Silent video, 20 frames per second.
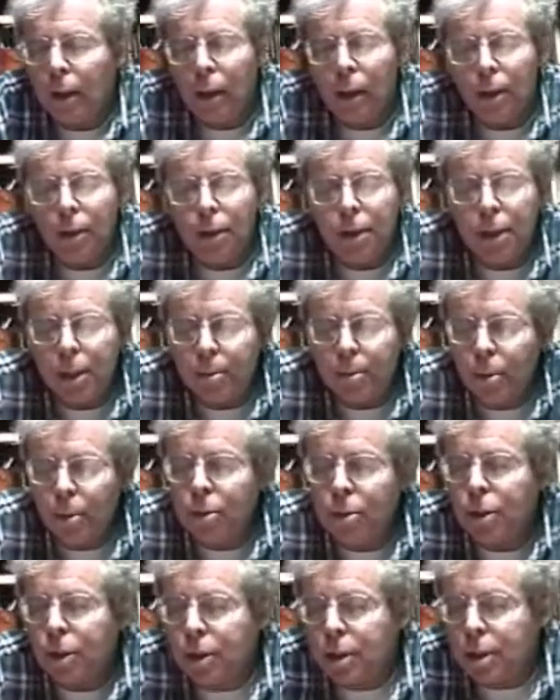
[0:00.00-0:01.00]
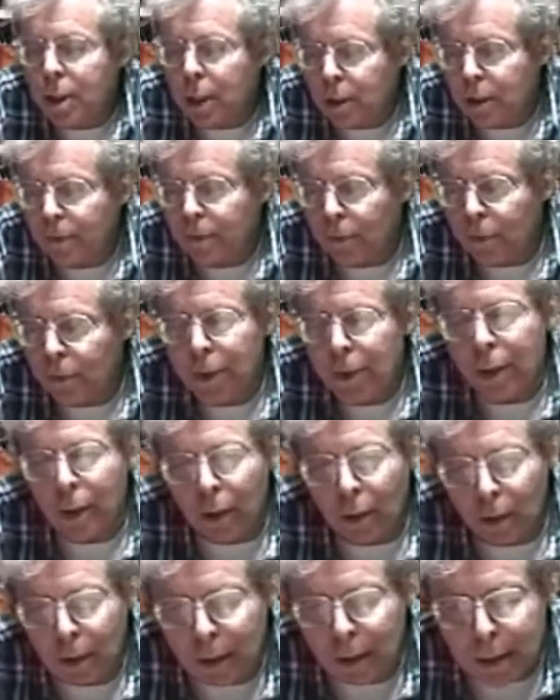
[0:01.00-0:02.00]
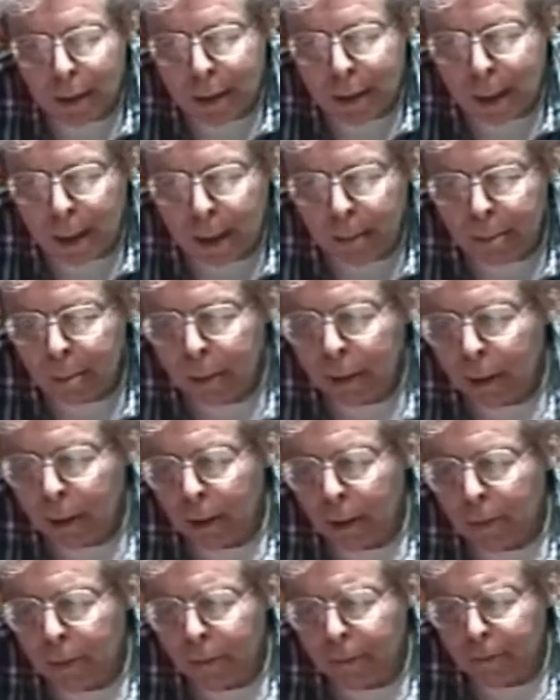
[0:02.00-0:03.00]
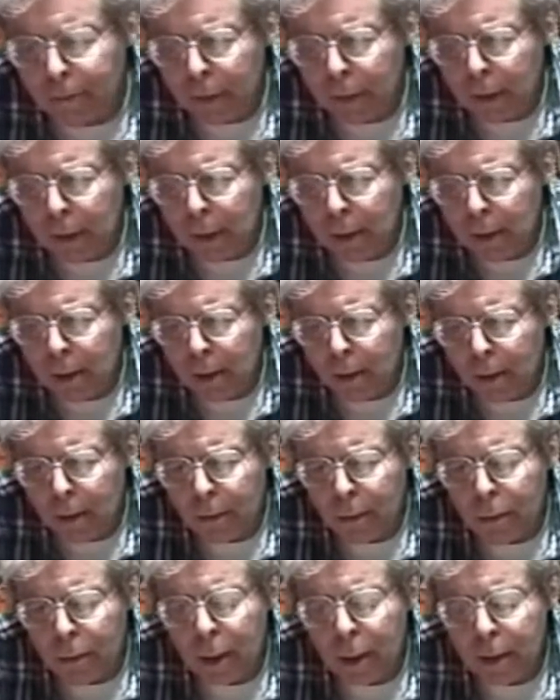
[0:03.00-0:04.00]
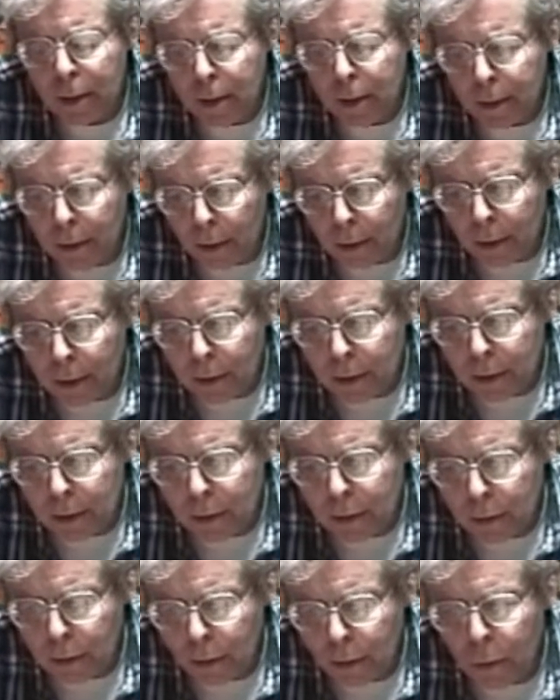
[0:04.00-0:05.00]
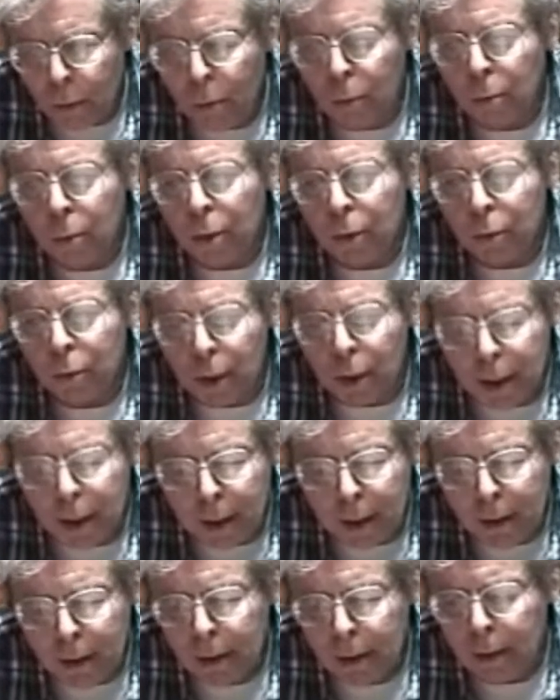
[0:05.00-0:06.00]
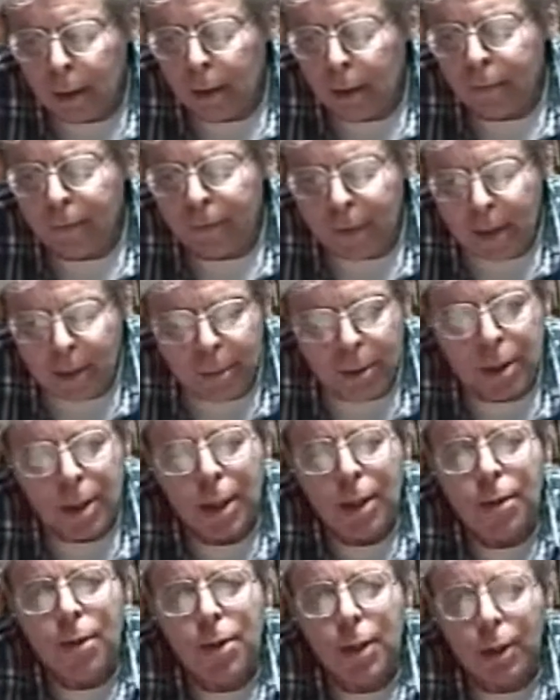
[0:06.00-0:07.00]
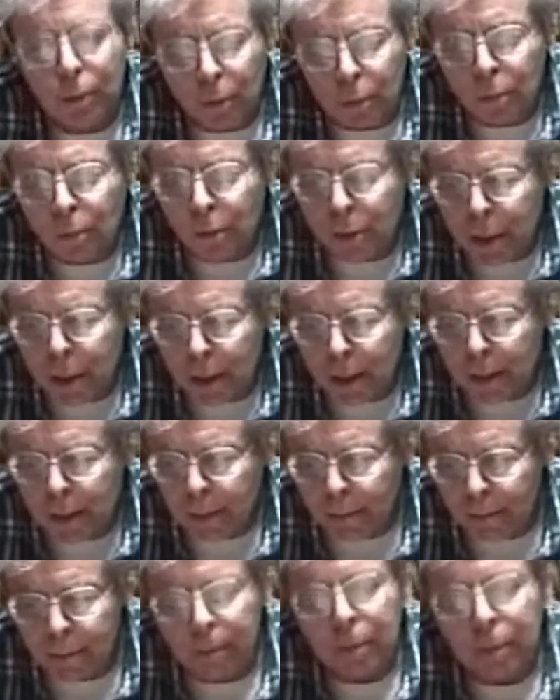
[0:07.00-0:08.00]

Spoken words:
The most successful, the archetype of great artists who were great and famous in their own time,